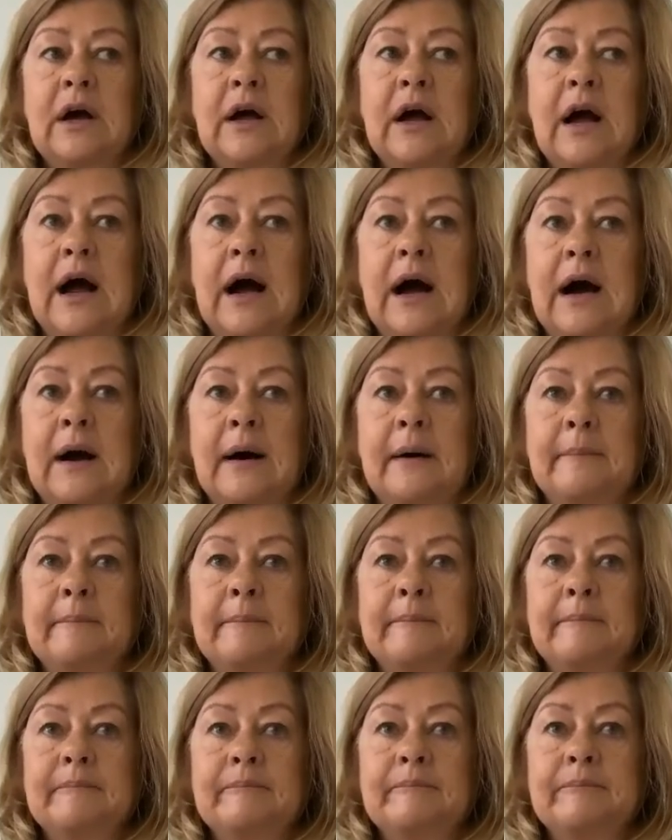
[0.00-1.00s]

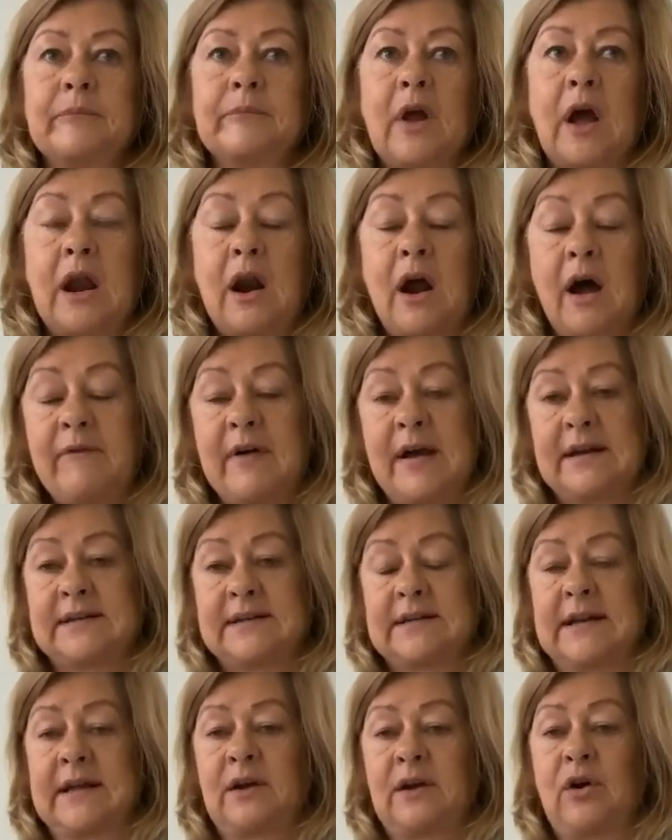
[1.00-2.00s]
and I've had
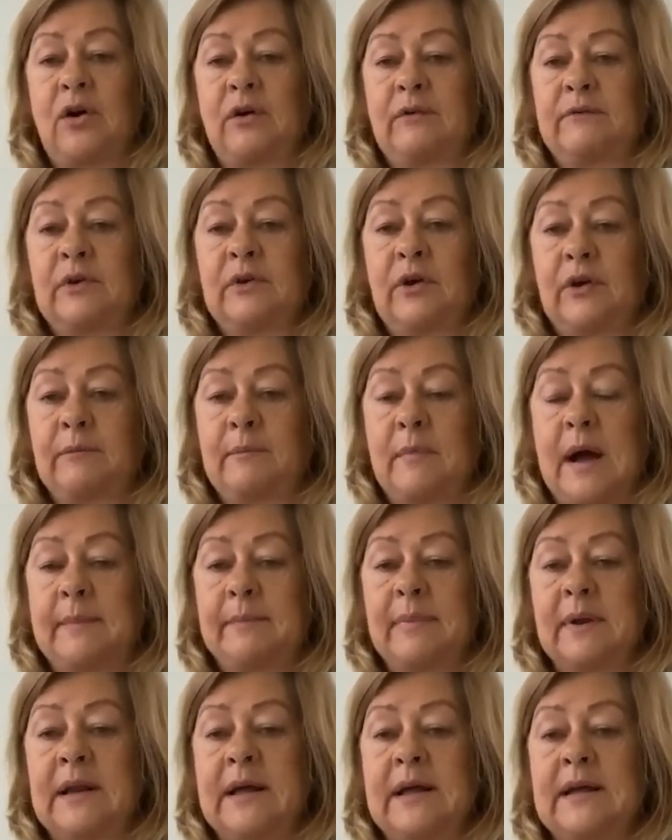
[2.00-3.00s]
to let go of a lot of my
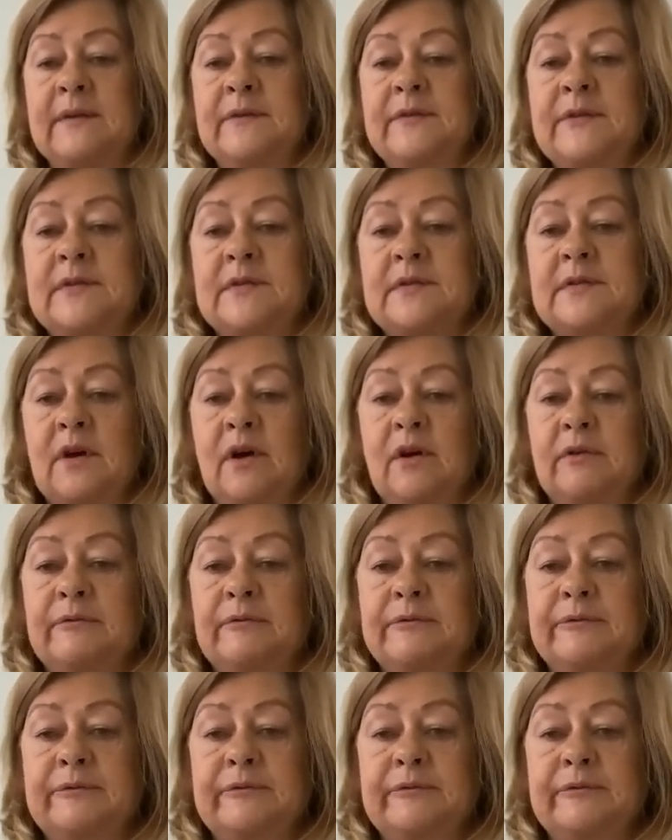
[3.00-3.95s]
beliefs of